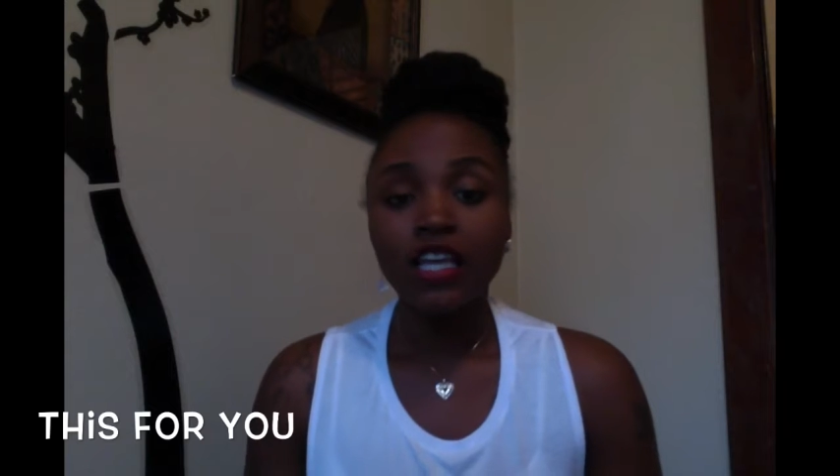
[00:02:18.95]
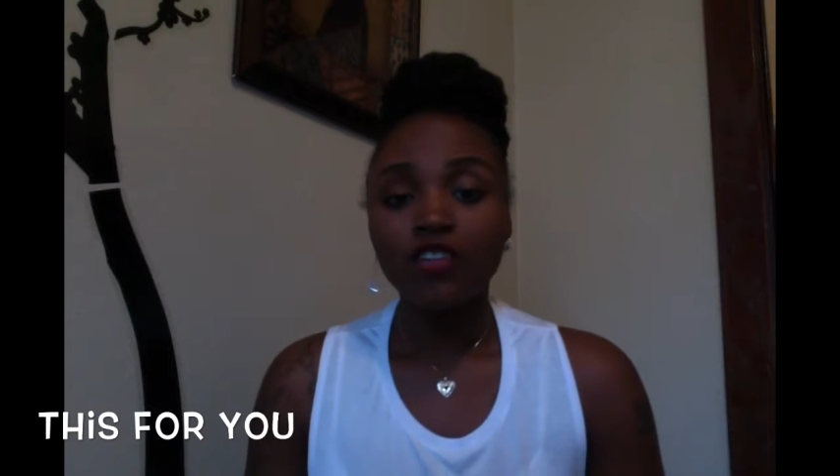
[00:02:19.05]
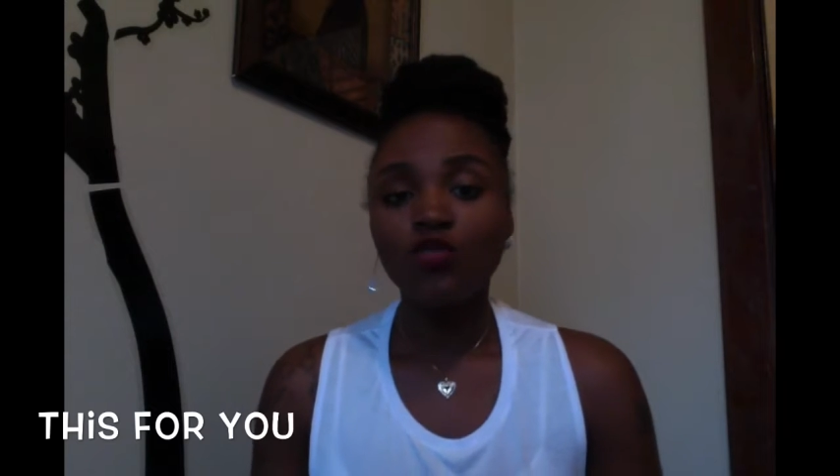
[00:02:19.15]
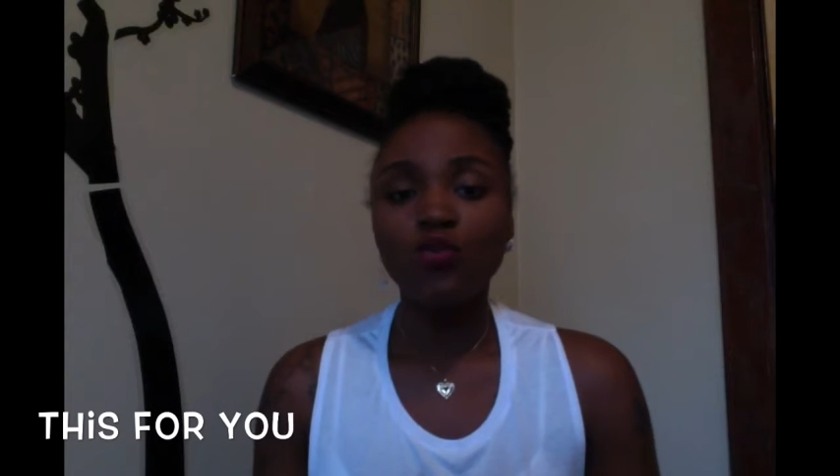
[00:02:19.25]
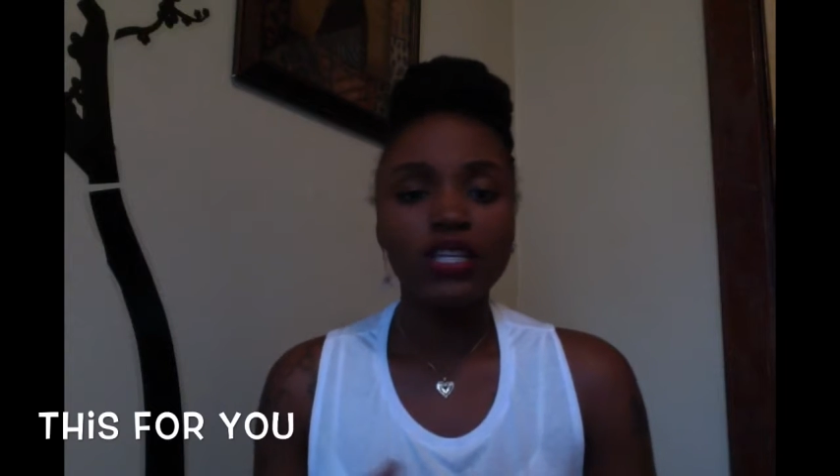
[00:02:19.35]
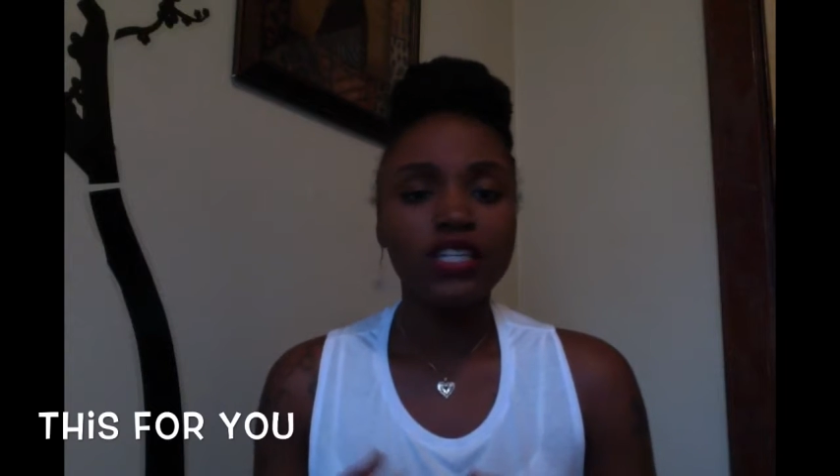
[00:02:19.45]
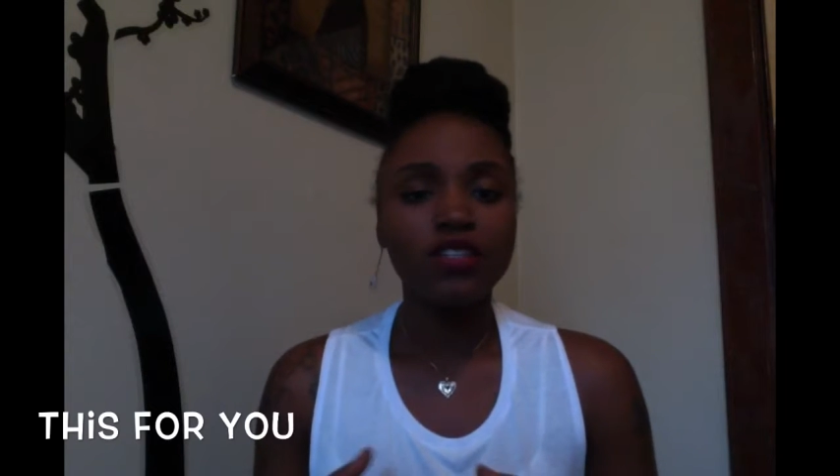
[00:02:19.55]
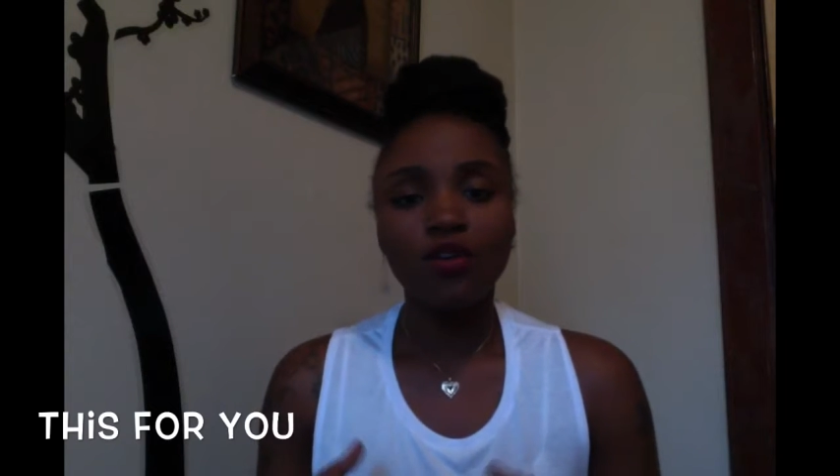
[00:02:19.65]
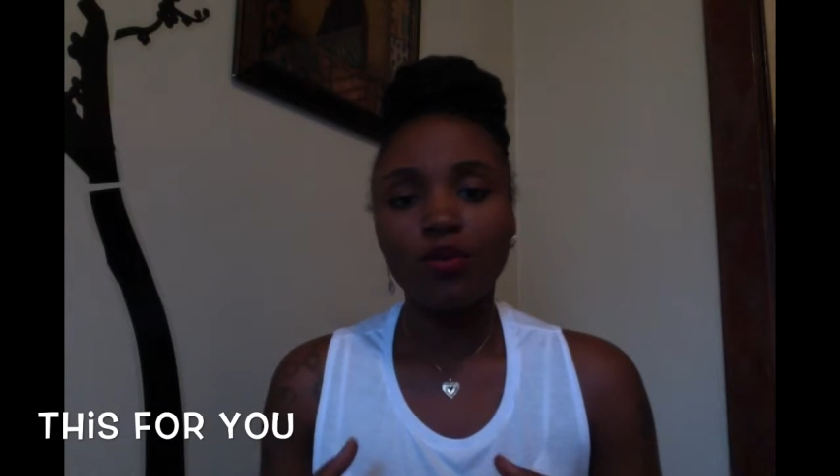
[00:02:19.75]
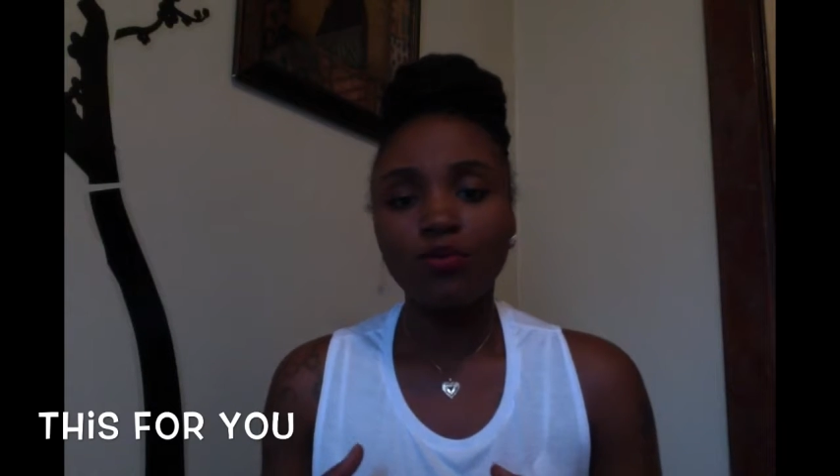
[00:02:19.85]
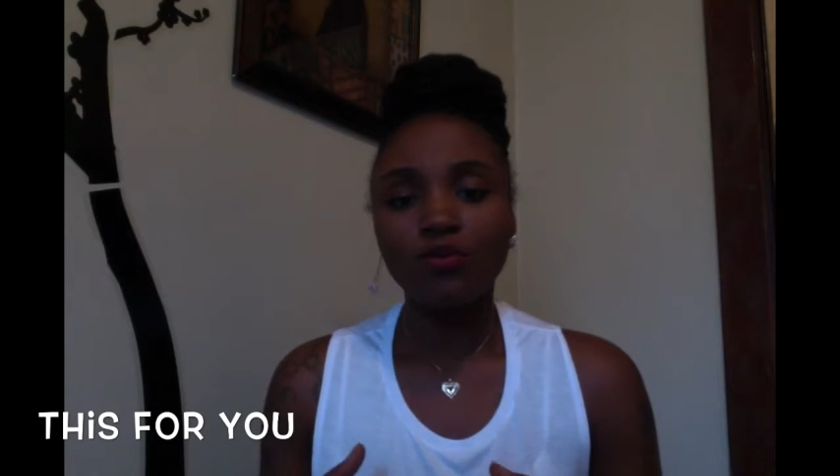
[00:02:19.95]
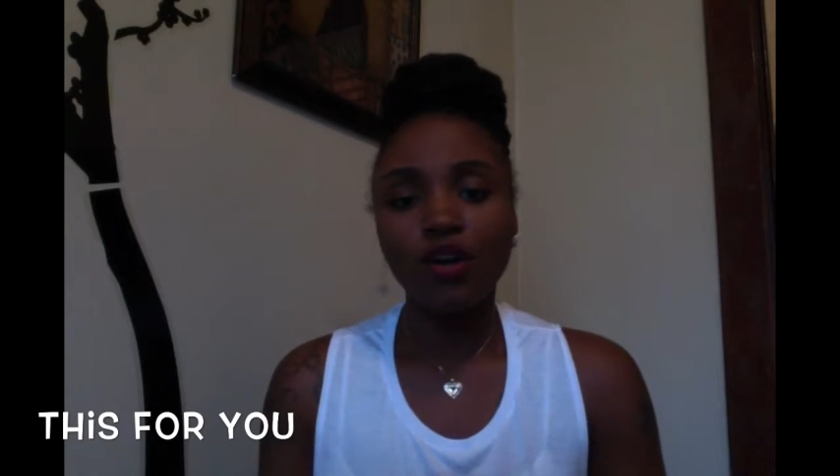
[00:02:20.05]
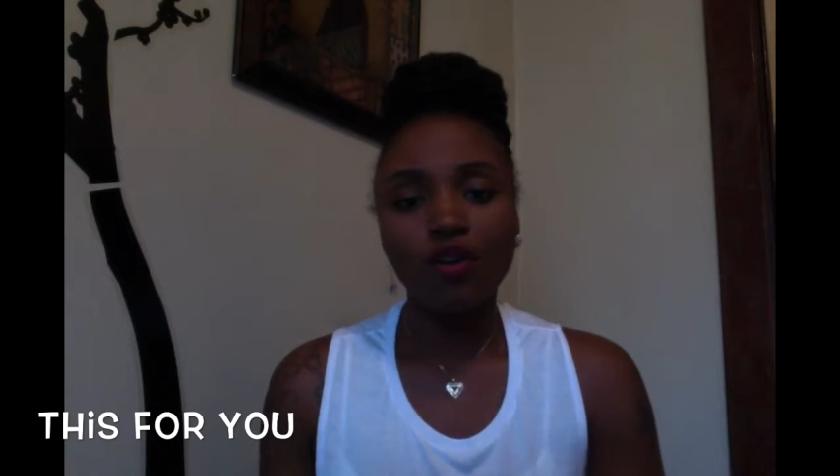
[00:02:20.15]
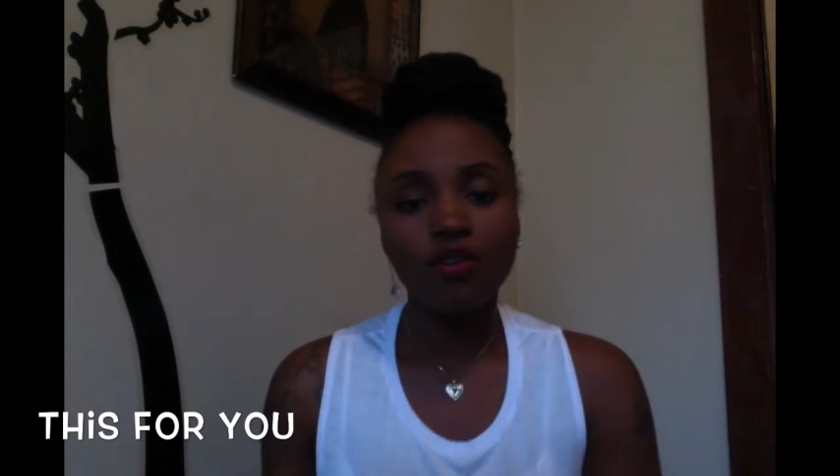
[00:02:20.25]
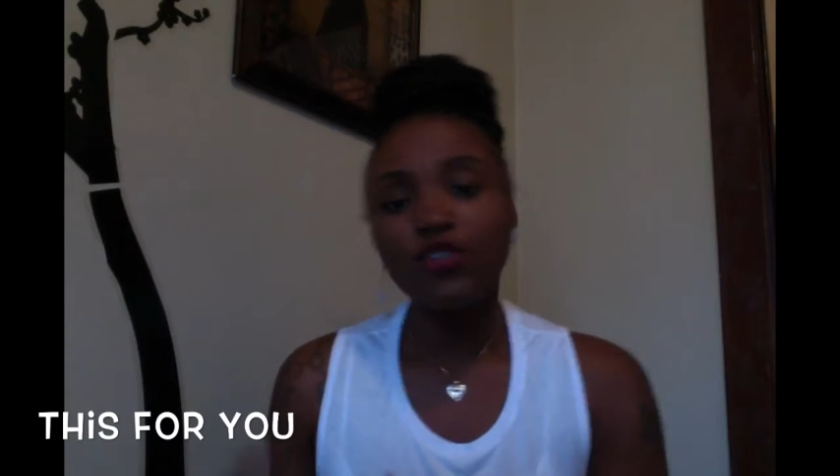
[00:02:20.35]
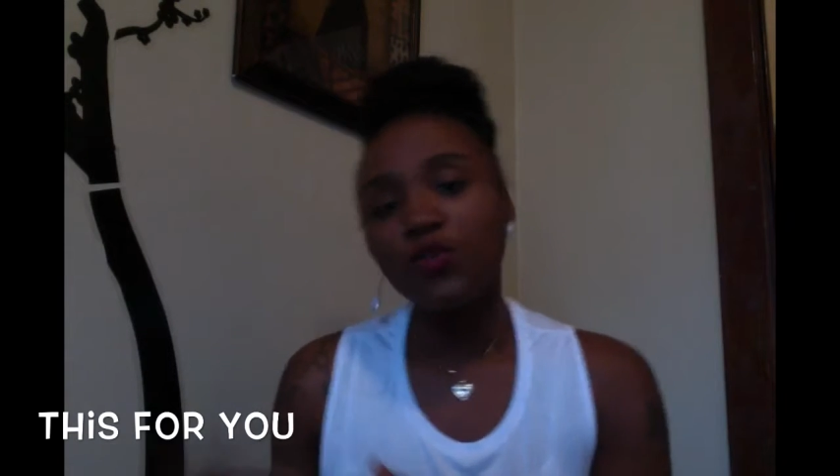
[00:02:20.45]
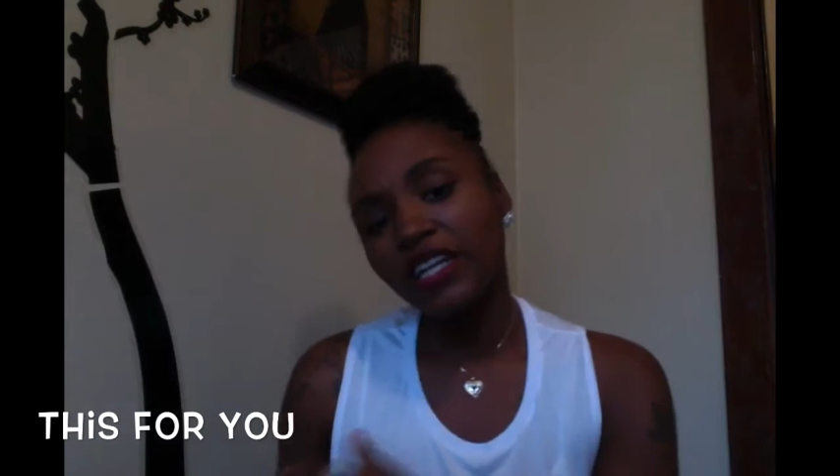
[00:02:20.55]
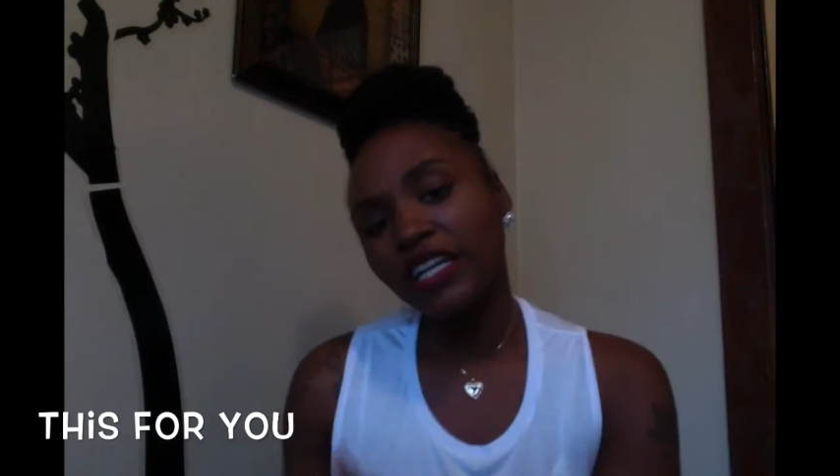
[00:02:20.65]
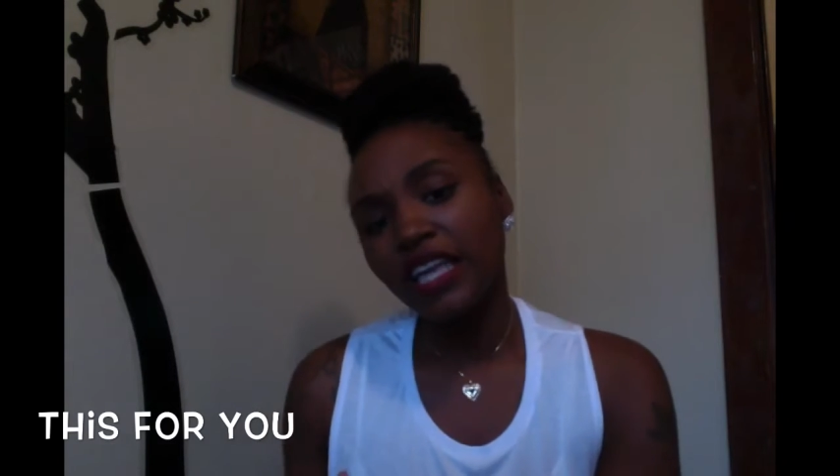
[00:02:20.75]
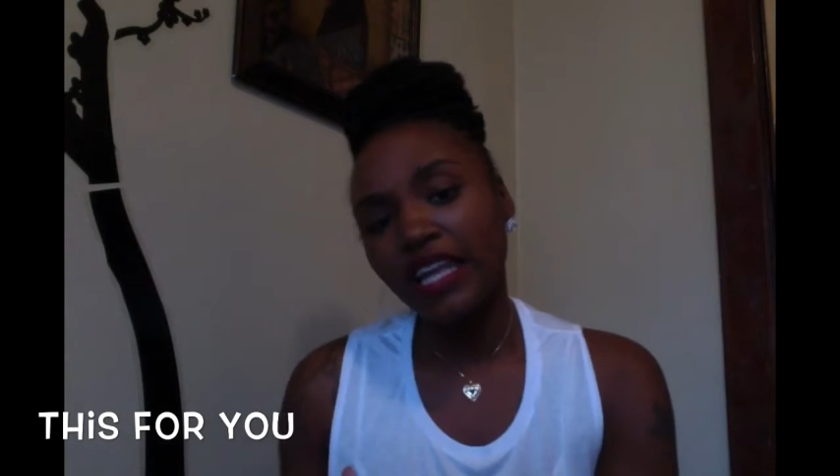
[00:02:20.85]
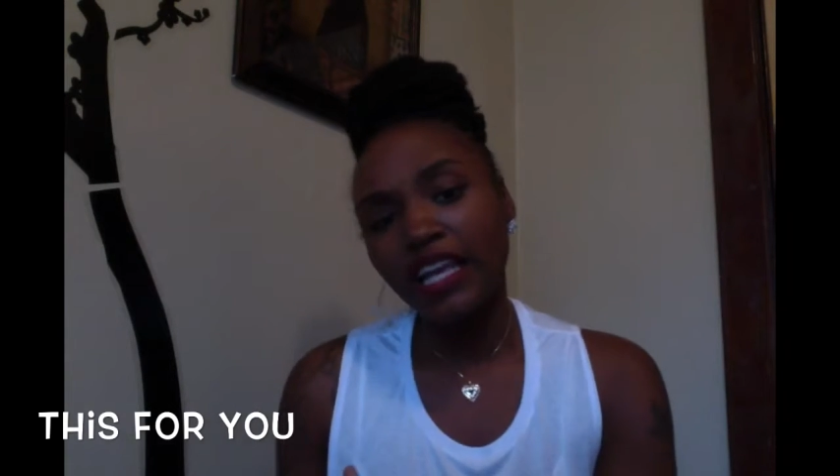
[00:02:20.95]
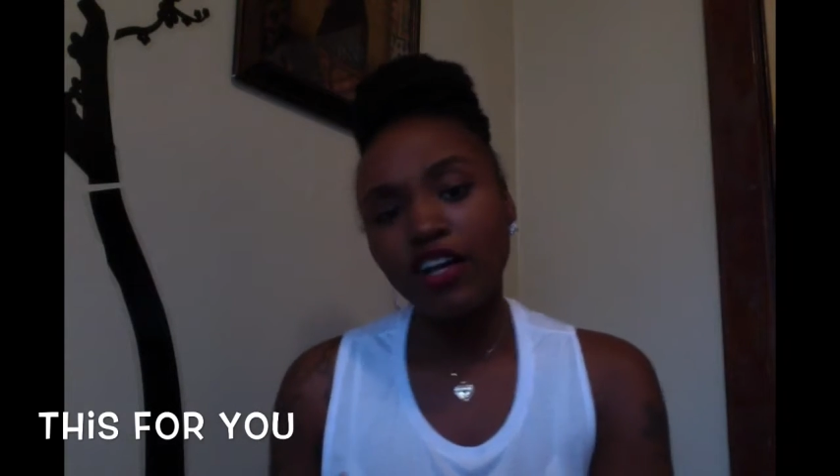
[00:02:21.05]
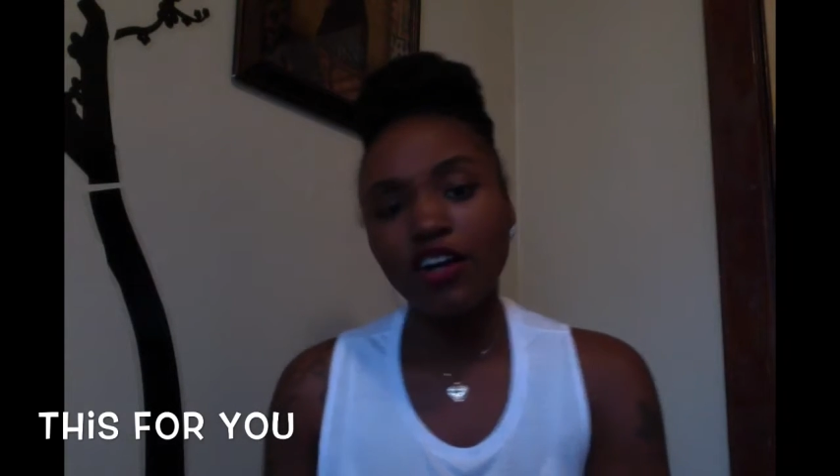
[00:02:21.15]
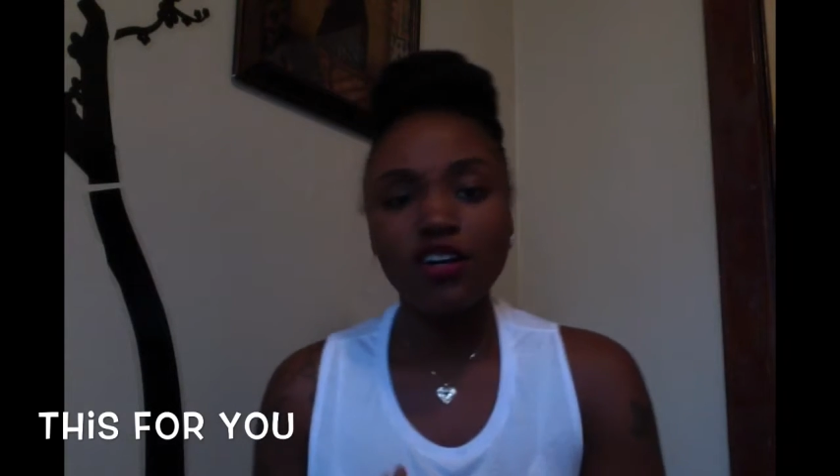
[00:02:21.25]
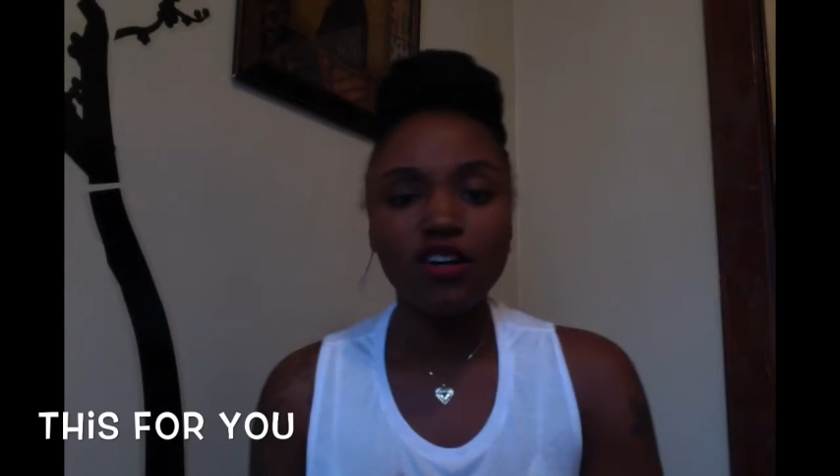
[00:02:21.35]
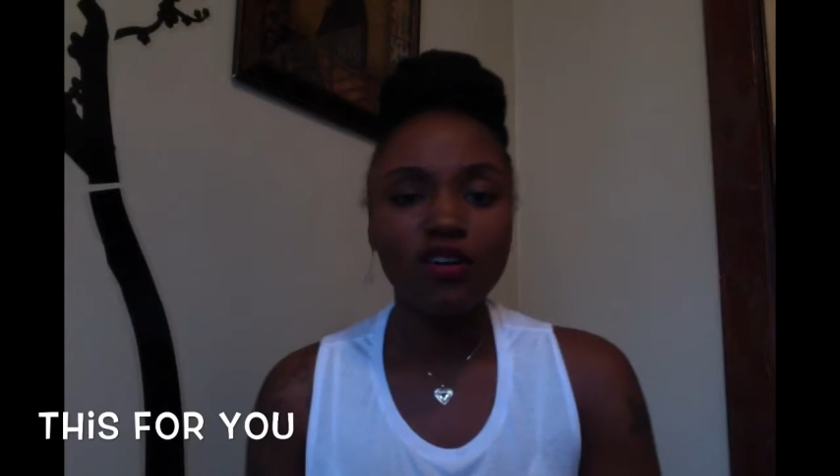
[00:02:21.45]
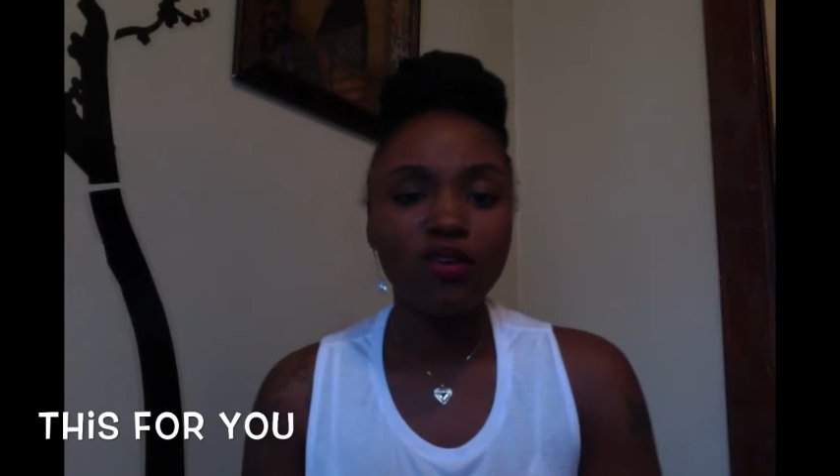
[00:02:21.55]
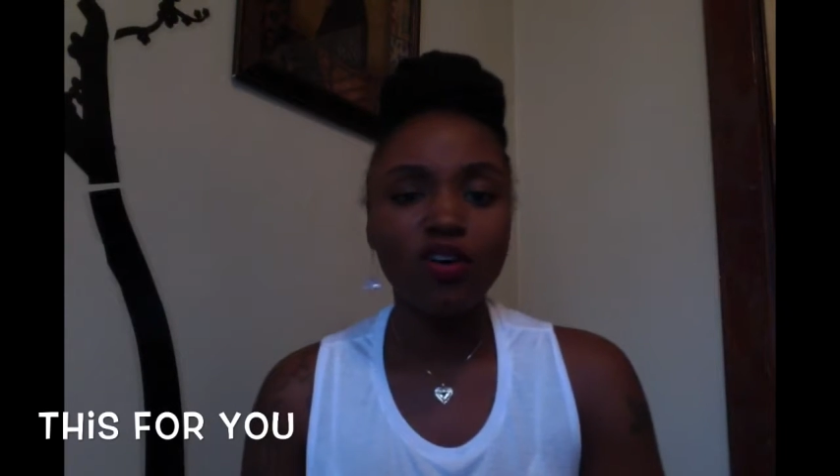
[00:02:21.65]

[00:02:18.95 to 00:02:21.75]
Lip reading: you really don't know if you want to let it go,